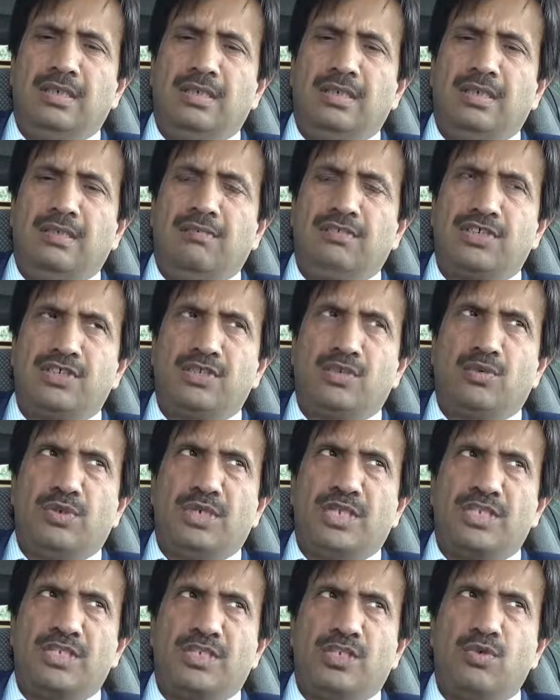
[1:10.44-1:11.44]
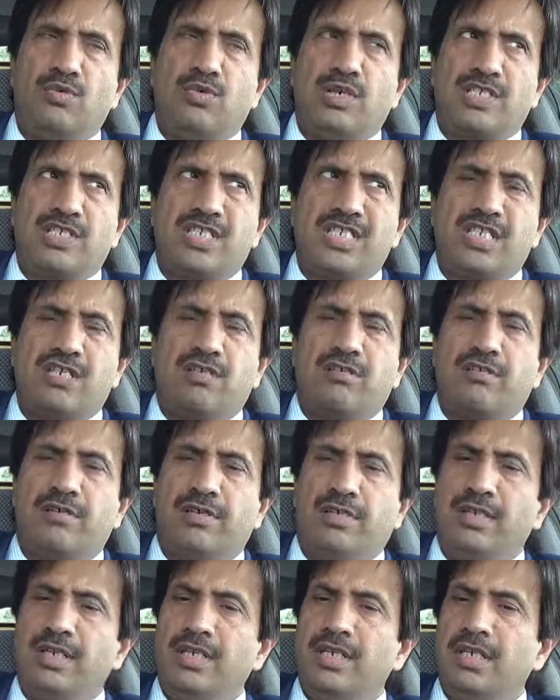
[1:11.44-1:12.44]
uh, which is known as
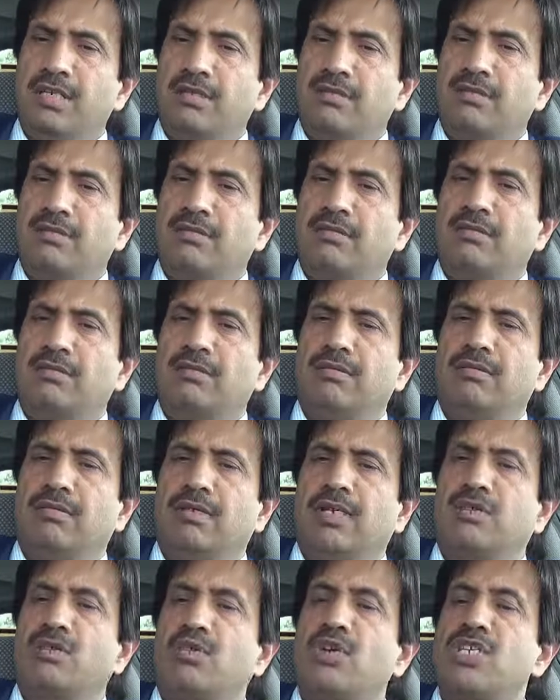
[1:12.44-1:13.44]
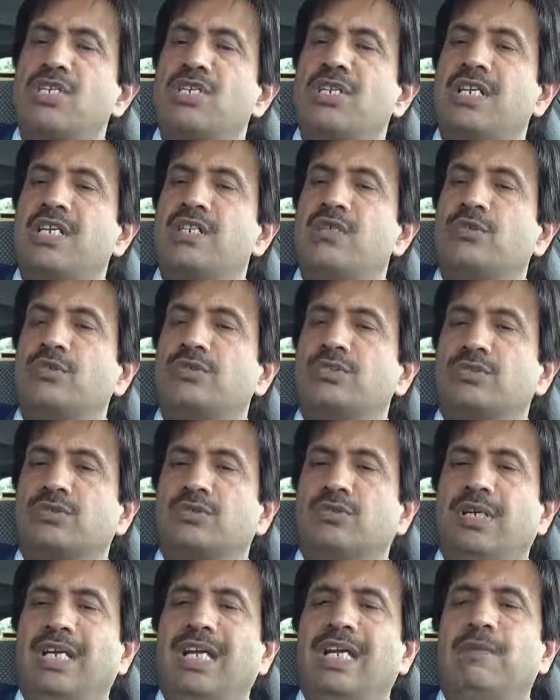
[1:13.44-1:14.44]
QSART, you know, are occasionally
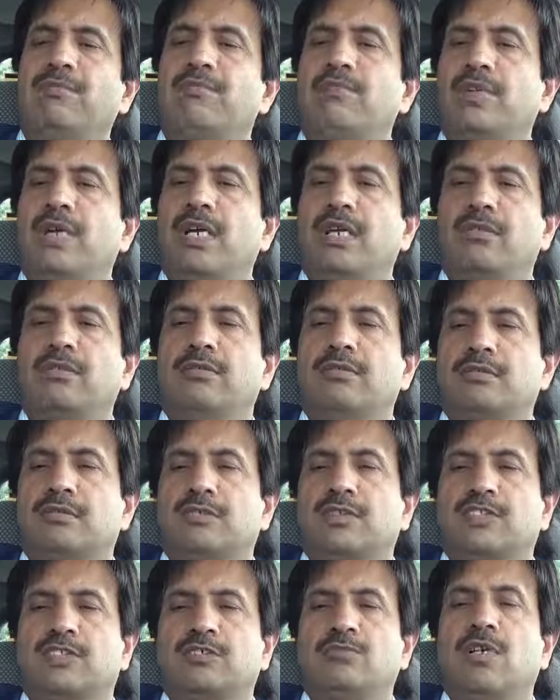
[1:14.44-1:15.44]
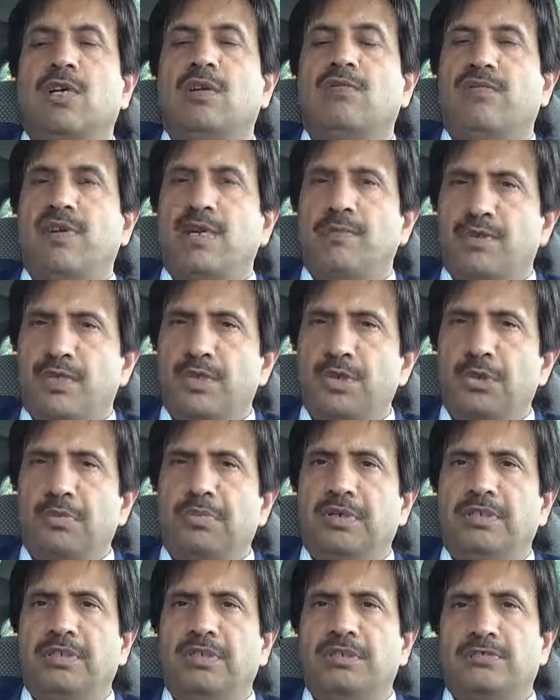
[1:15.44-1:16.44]
used to help diagnose the small fiber
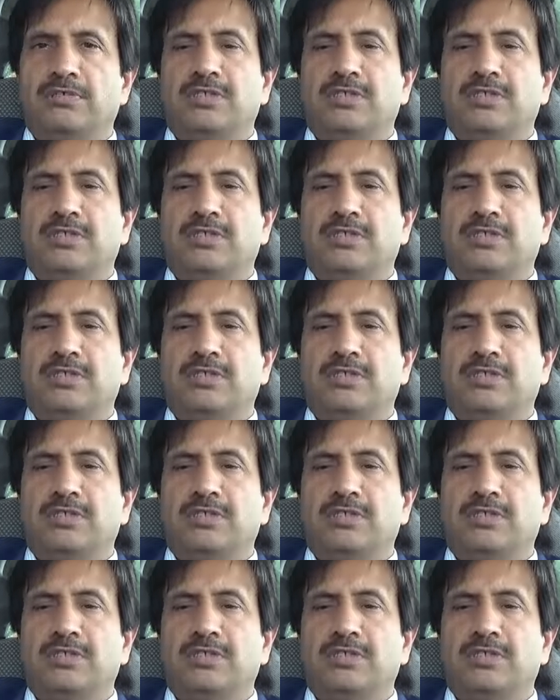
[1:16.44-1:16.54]
neuropathy.